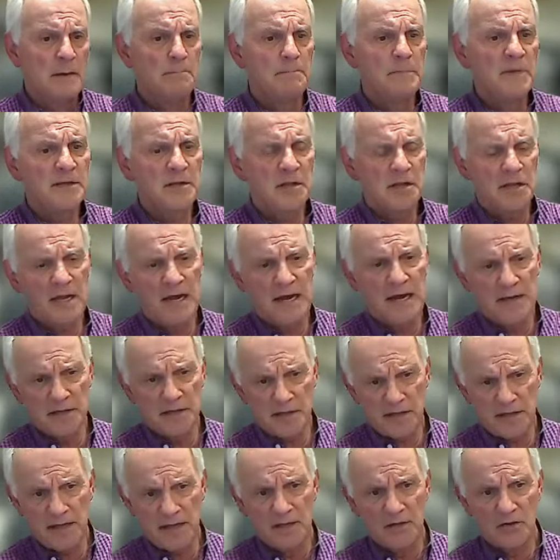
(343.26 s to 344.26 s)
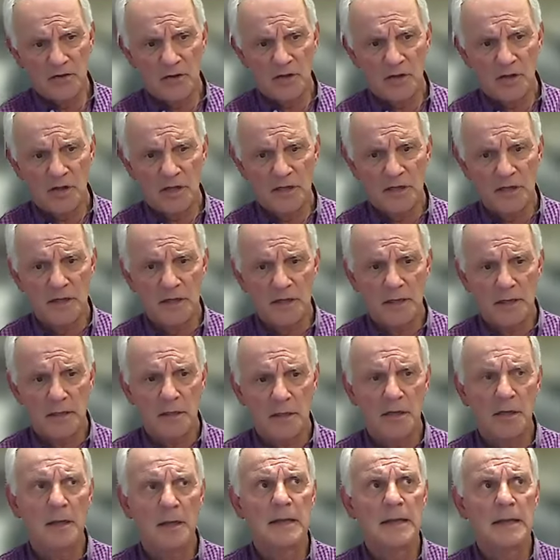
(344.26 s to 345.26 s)
mid sized
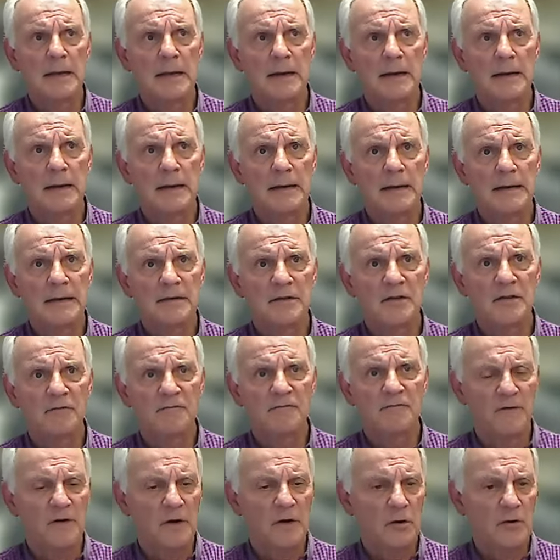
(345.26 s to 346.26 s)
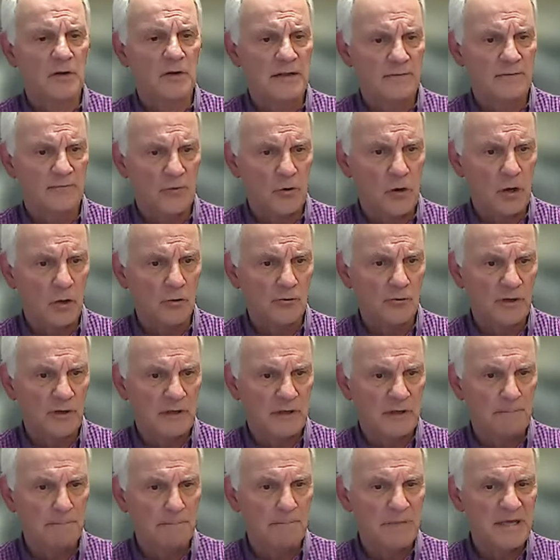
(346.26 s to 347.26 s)
agencies, uh, it's very difficult
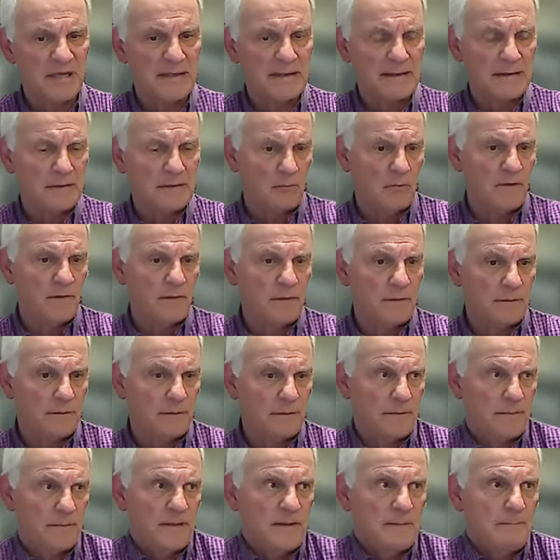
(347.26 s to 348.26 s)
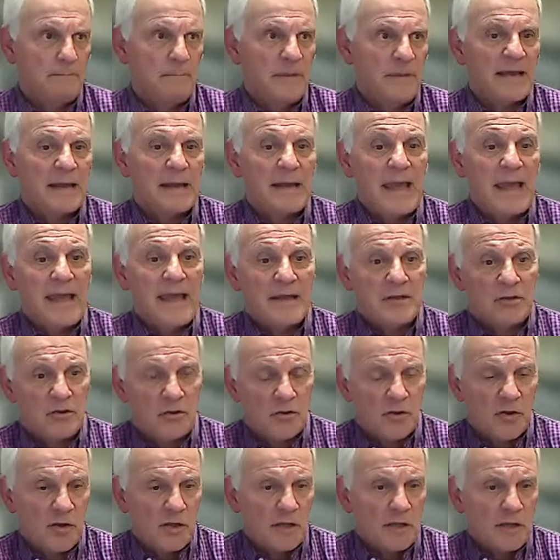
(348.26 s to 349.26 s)
to compete with the big
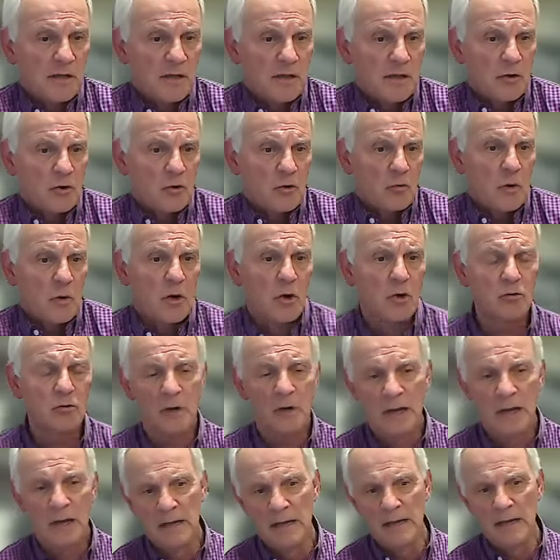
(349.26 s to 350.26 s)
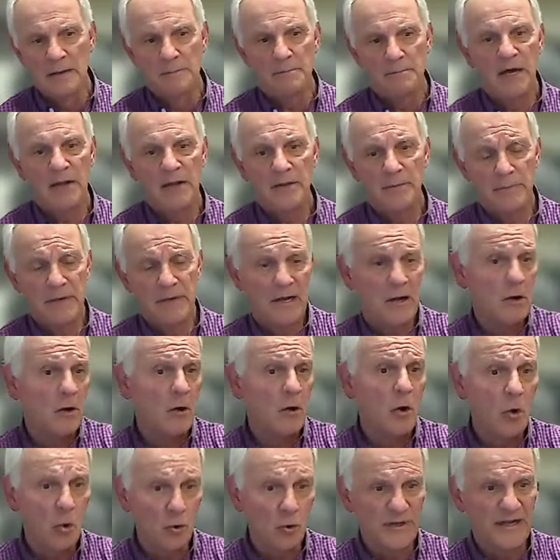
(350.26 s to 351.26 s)
agencies that are owned by the big
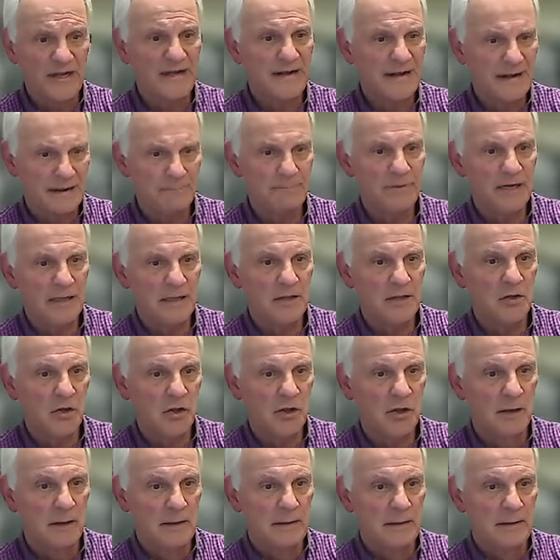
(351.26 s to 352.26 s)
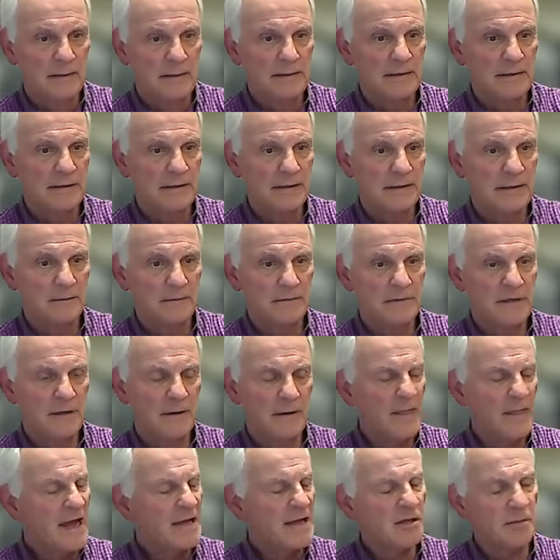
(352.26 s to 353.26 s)
holding companies. Uh,
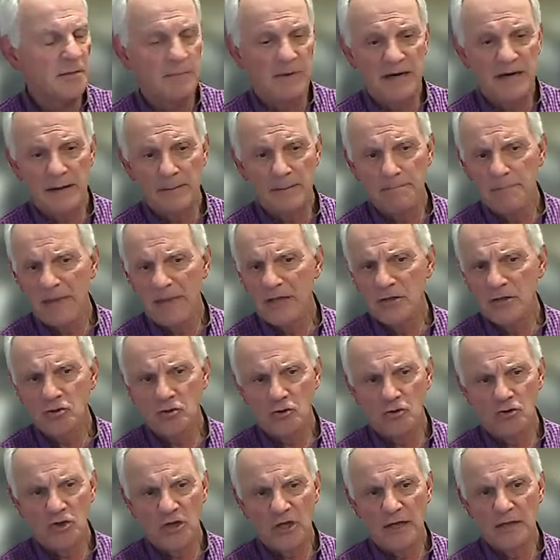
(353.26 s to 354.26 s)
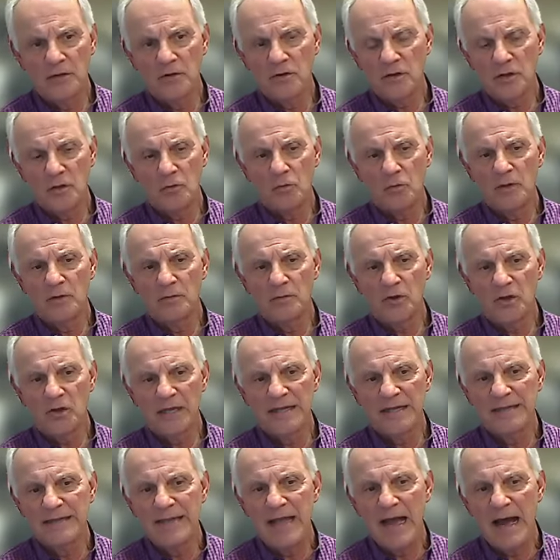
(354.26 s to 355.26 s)
you know, that's been a major change that we've
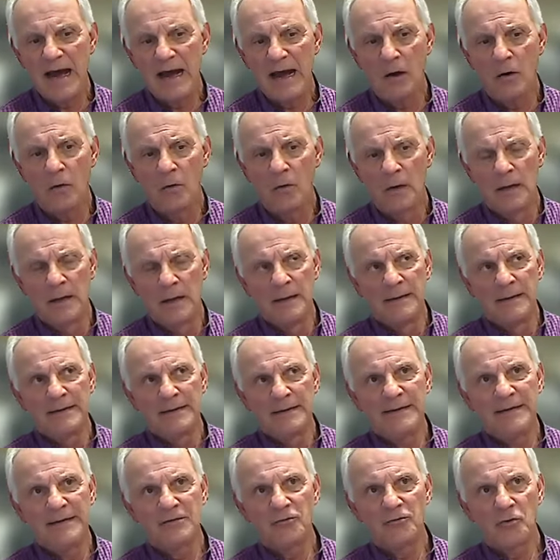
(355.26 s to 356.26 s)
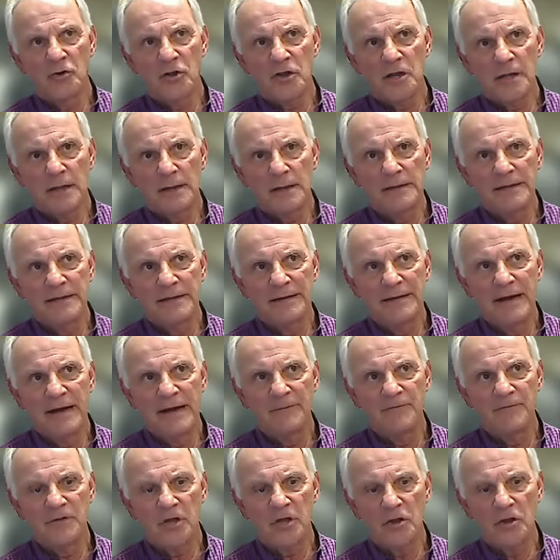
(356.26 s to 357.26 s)
seen now interestingly
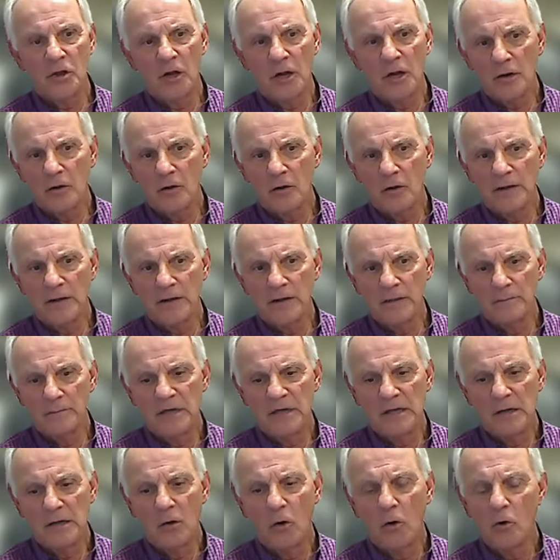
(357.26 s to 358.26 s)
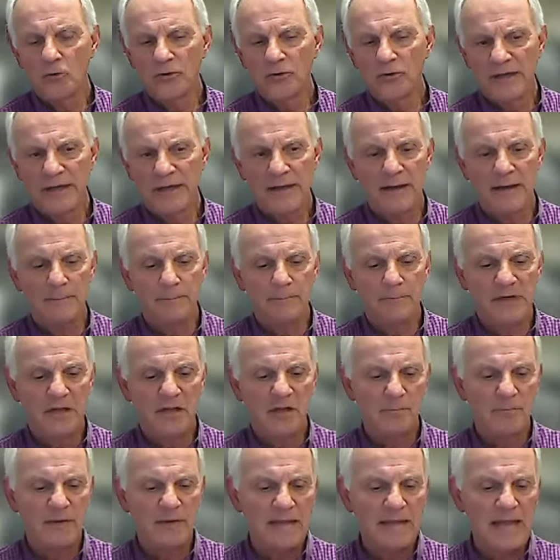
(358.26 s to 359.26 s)
enough, it's not only the big holding
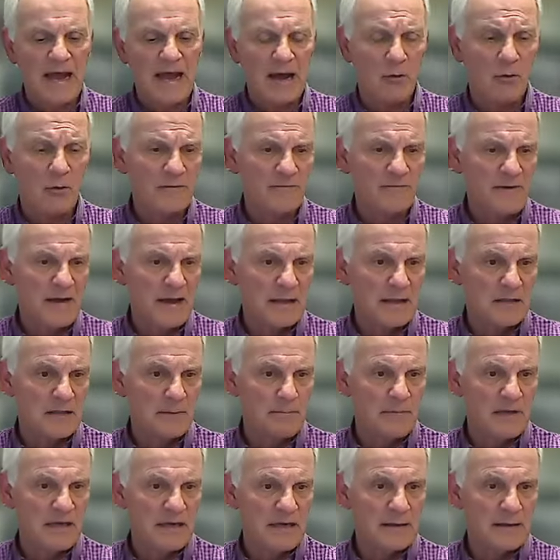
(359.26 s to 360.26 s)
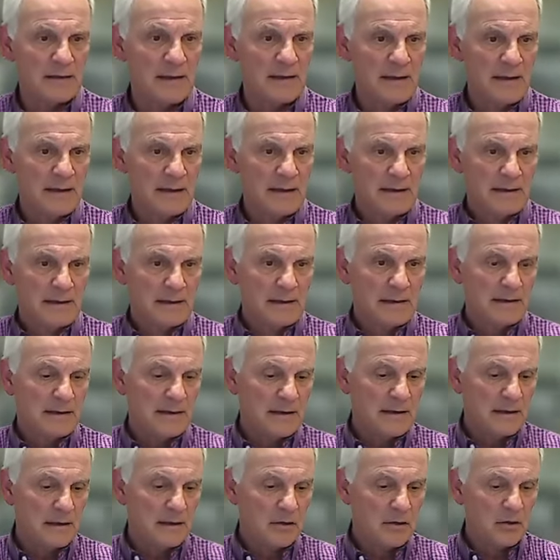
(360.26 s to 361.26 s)
companies, but now we've had the big
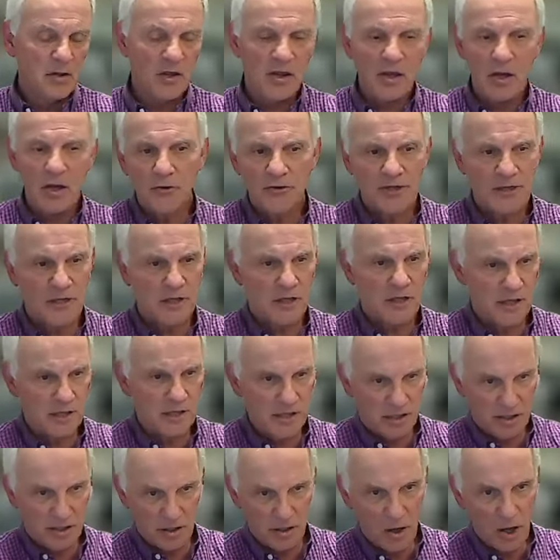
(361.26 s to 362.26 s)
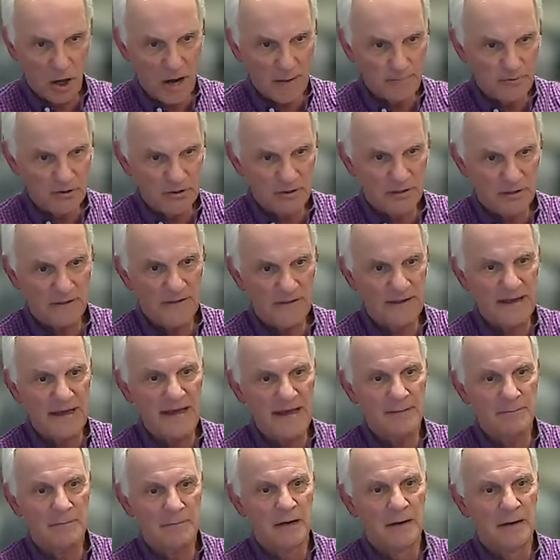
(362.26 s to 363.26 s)
uh, consultancies pop into the
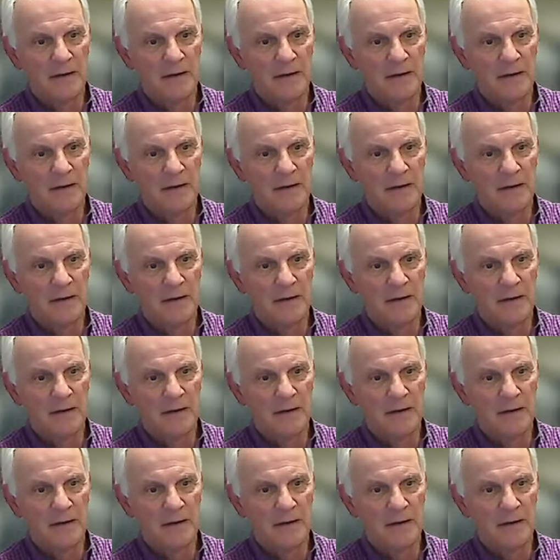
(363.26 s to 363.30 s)
game.